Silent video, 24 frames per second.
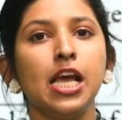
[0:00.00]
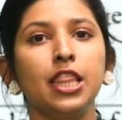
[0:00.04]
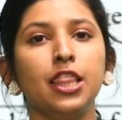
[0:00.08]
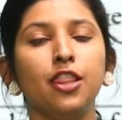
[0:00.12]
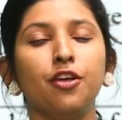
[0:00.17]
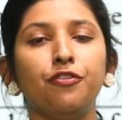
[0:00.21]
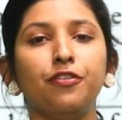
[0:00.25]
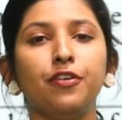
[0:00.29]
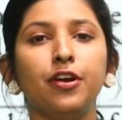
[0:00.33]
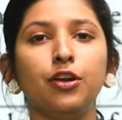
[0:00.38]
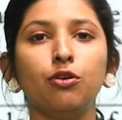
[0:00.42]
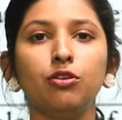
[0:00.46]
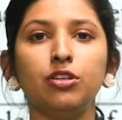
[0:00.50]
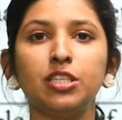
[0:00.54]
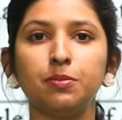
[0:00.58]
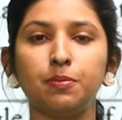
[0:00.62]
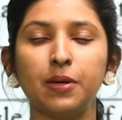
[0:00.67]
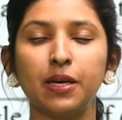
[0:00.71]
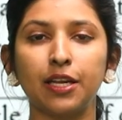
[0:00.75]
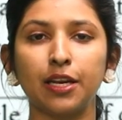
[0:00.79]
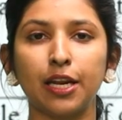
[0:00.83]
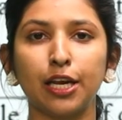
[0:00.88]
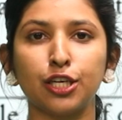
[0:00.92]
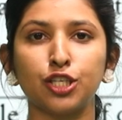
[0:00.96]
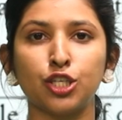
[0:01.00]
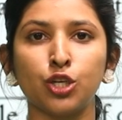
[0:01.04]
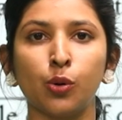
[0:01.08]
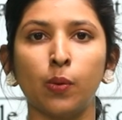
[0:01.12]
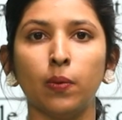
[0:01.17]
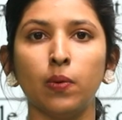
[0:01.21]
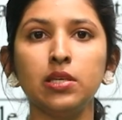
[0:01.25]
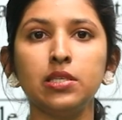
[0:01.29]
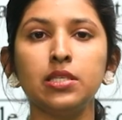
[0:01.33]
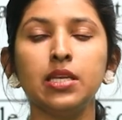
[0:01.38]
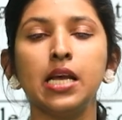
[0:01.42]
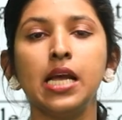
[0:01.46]
the phenotypic
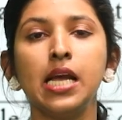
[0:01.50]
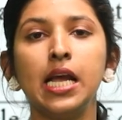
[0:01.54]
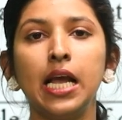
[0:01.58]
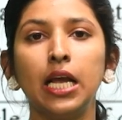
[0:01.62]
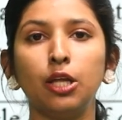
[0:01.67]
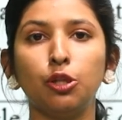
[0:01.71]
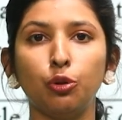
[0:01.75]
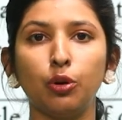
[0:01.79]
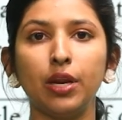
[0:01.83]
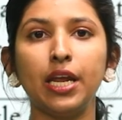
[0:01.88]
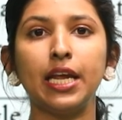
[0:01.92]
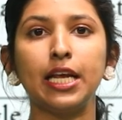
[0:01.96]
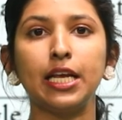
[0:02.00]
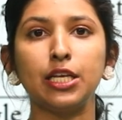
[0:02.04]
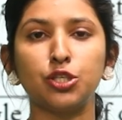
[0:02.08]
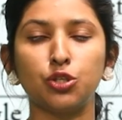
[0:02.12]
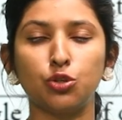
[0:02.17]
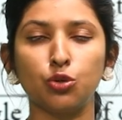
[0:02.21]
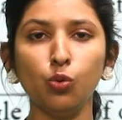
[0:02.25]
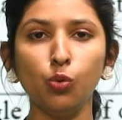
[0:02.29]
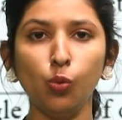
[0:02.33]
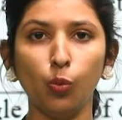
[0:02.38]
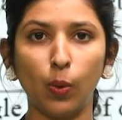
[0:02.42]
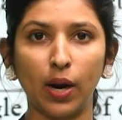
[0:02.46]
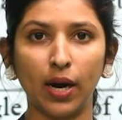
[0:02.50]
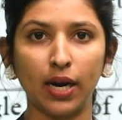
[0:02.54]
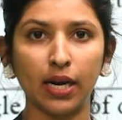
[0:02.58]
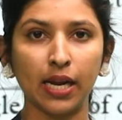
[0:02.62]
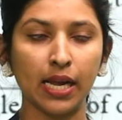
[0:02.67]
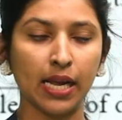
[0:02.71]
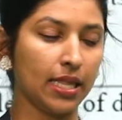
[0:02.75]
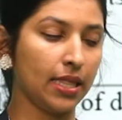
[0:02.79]
ratio is 3:1.